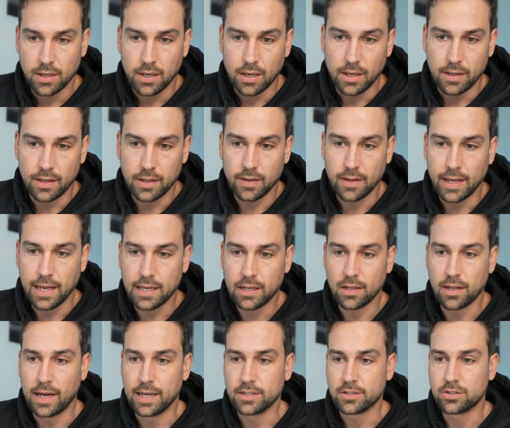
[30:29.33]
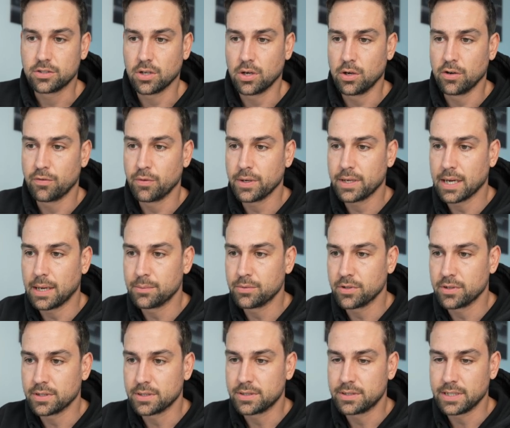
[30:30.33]
and then the headline. So if we come
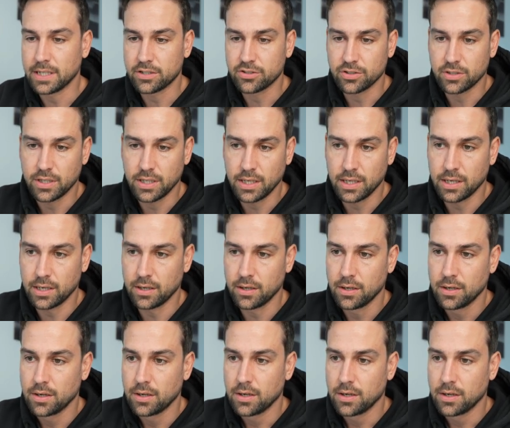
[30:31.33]
to this section here,